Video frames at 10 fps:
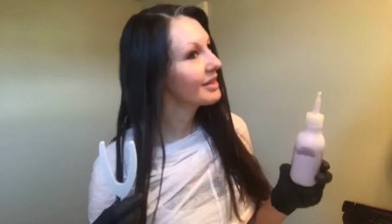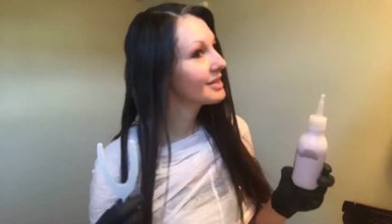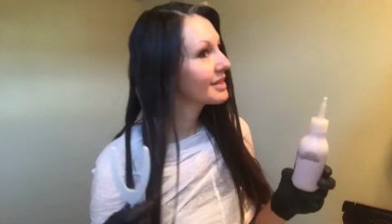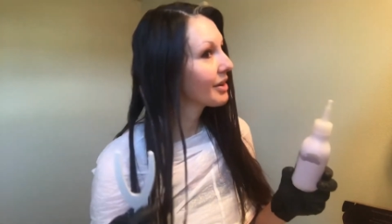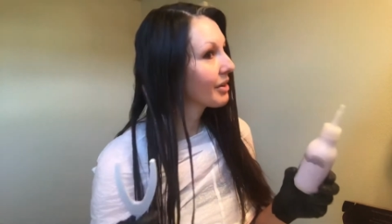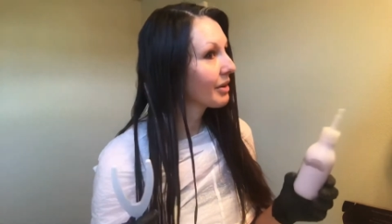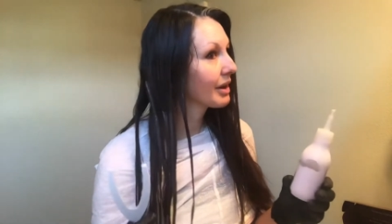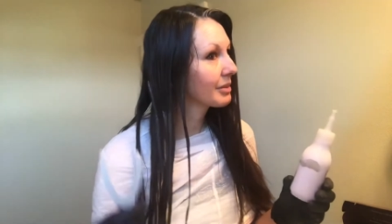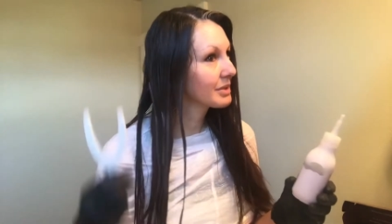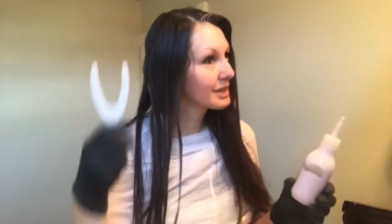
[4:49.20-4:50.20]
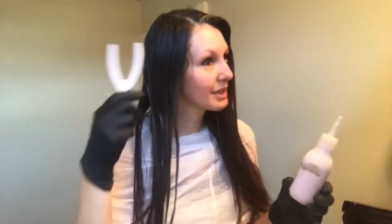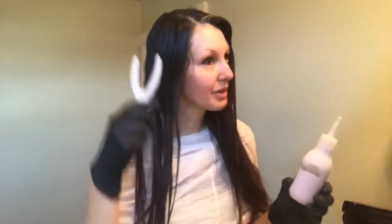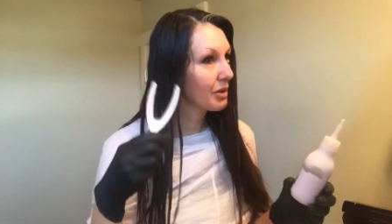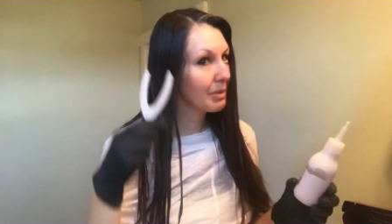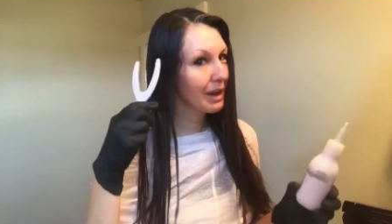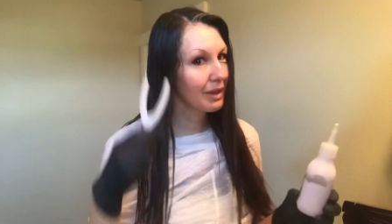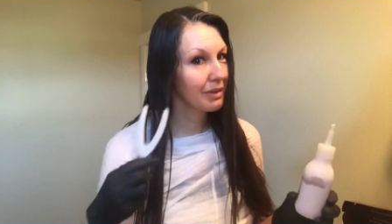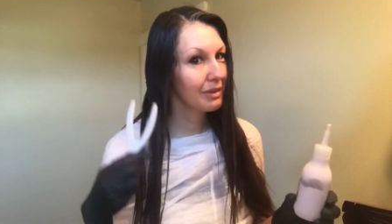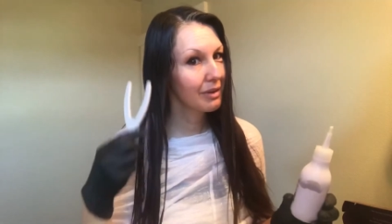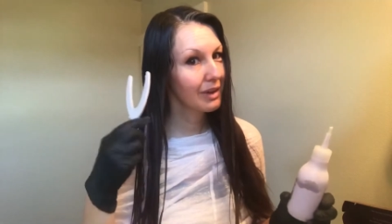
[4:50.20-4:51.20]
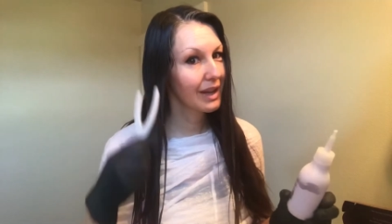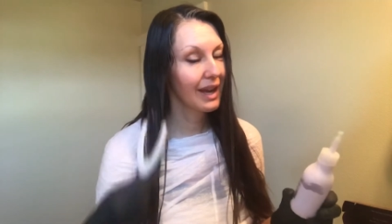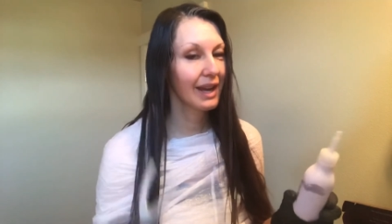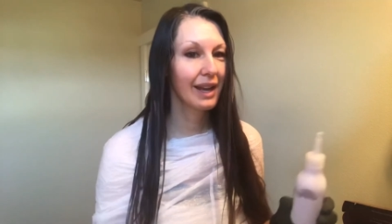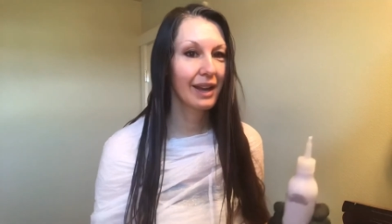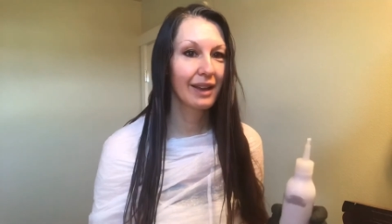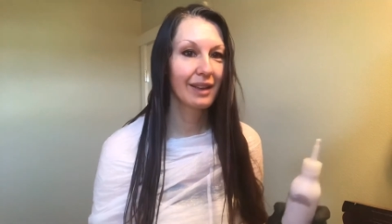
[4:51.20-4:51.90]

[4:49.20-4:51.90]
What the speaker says: So I'm just going to go back through and kind of